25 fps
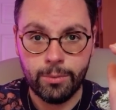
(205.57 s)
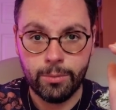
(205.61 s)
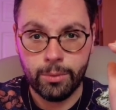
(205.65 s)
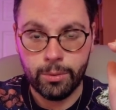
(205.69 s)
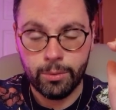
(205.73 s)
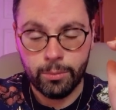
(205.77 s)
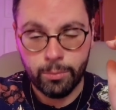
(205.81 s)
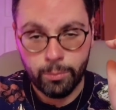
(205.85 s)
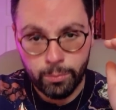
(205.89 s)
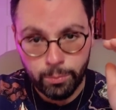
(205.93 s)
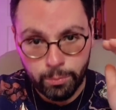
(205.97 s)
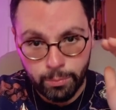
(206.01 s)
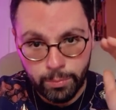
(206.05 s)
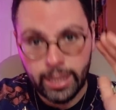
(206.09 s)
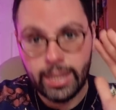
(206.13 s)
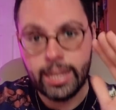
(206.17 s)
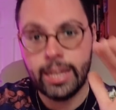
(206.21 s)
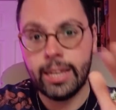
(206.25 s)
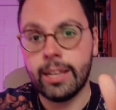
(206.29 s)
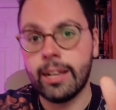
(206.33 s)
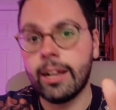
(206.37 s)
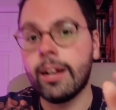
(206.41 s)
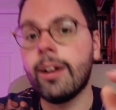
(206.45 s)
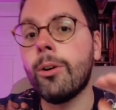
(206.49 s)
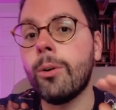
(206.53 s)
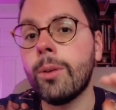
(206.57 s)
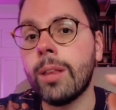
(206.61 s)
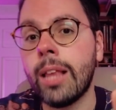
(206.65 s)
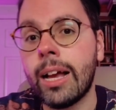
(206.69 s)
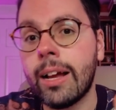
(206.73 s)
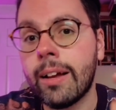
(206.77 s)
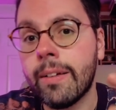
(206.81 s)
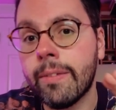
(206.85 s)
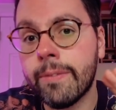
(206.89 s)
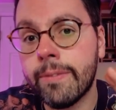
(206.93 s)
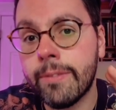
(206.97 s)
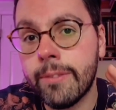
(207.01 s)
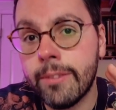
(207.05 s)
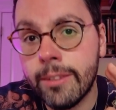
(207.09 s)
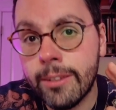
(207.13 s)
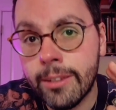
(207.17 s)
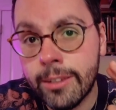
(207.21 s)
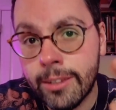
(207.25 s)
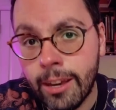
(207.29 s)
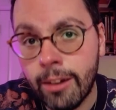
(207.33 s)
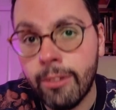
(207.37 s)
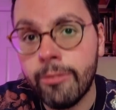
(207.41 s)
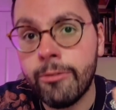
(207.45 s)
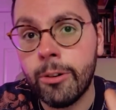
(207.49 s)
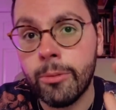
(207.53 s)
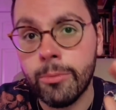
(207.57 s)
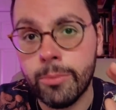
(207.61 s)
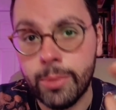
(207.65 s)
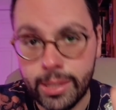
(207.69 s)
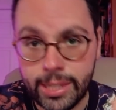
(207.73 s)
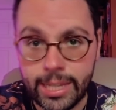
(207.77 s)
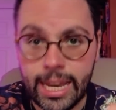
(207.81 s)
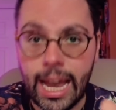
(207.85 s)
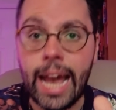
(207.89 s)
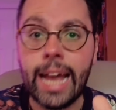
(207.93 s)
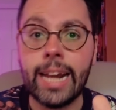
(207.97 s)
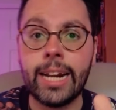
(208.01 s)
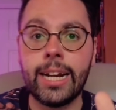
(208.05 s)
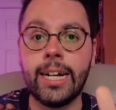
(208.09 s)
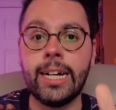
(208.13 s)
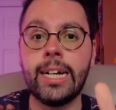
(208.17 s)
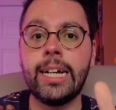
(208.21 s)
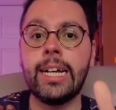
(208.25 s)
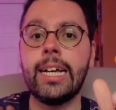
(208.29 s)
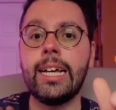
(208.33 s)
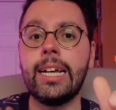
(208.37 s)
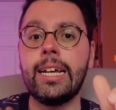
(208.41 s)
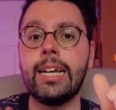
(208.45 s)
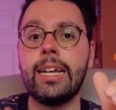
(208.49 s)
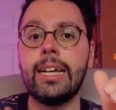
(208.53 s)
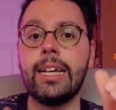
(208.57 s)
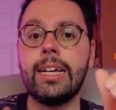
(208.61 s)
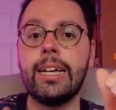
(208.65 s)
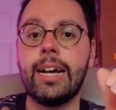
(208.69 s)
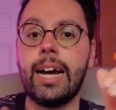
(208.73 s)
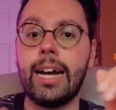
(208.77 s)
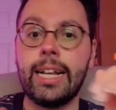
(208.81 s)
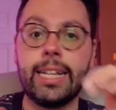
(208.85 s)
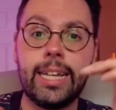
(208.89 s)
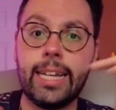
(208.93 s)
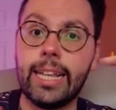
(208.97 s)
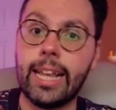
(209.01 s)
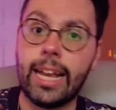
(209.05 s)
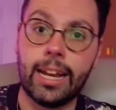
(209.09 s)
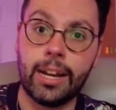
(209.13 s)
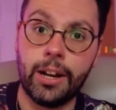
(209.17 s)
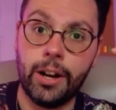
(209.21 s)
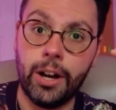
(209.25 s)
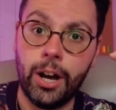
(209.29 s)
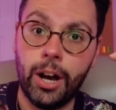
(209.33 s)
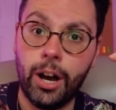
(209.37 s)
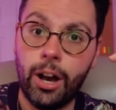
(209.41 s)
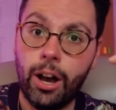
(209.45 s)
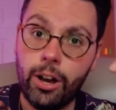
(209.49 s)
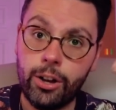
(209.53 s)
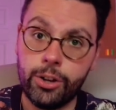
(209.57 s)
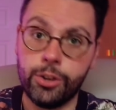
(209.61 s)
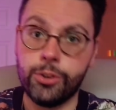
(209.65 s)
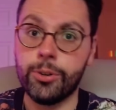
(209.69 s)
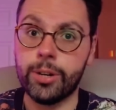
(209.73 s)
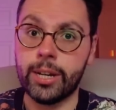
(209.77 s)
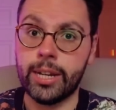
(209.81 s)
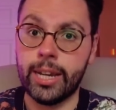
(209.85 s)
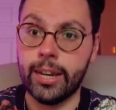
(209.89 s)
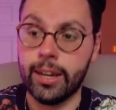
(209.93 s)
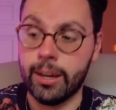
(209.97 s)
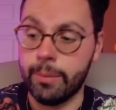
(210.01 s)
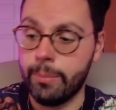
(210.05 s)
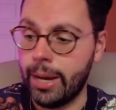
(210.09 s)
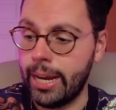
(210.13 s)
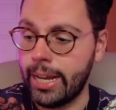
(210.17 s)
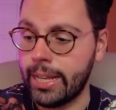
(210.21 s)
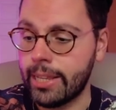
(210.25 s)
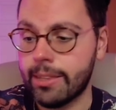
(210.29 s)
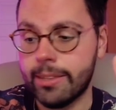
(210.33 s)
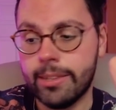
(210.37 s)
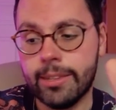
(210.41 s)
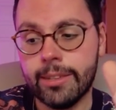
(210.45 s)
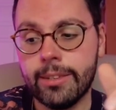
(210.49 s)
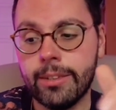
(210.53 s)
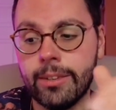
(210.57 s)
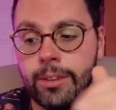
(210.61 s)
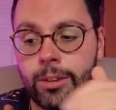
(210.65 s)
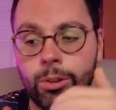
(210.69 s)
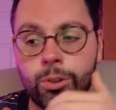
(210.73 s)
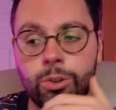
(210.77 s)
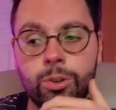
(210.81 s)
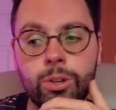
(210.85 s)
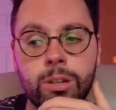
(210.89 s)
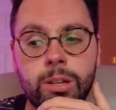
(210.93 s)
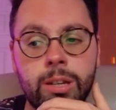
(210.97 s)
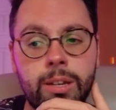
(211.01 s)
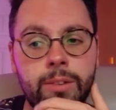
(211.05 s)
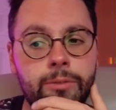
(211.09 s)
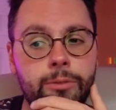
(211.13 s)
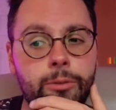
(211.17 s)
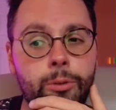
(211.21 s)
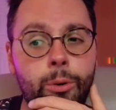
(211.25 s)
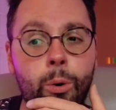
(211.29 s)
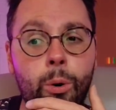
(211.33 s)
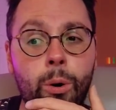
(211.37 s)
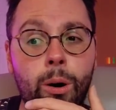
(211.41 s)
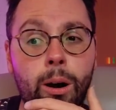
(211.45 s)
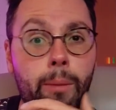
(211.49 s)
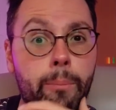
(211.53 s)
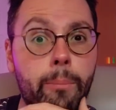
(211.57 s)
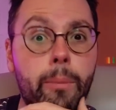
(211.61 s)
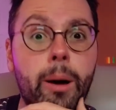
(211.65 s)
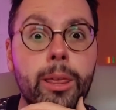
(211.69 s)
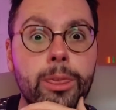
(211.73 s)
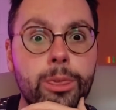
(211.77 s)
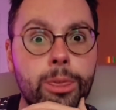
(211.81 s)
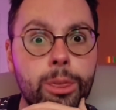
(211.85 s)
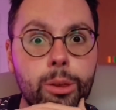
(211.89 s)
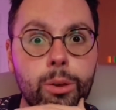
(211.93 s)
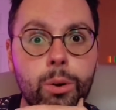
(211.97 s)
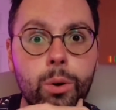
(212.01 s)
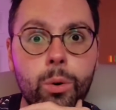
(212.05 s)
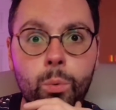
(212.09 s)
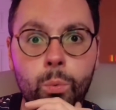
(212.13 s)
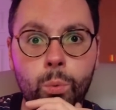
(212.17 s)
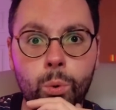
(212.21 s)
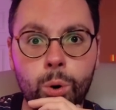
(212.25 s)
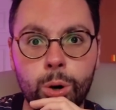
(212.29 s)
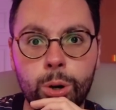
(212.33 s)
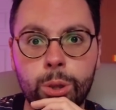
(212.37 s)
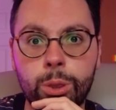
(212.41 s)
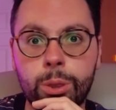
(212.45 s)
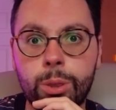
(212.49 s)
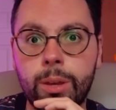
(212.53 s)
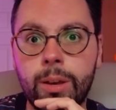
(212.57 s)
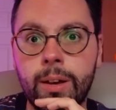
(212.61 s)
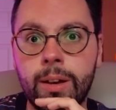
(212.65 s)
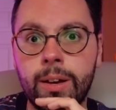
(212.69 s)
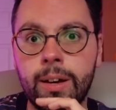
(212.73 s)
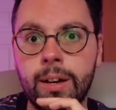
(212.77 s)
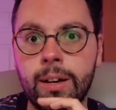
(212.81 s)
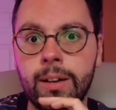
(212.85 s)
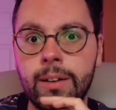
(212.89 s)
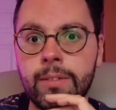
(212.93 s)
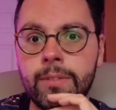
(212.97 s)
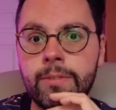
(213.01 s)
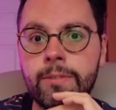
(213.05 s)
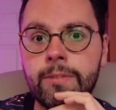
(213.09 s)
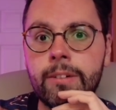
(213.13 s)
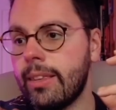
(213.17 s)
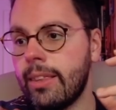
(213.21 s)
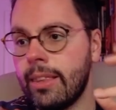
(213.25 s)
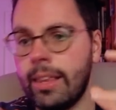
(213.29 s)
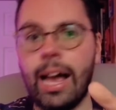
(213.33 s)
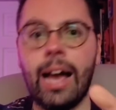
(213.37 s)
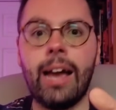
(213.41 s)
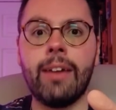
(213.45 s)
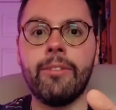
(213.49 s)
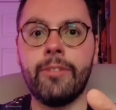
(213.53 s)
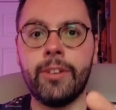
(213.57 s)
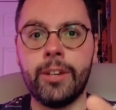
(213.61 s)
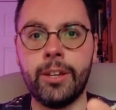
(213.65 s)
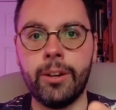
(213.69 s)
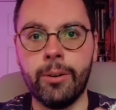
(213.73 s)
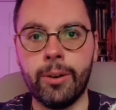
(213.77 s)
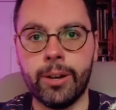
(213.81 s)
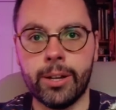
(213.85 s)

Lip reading: meaning a whole lot of cell phone data. I need like 100 gigabytes usually for a month worth of live video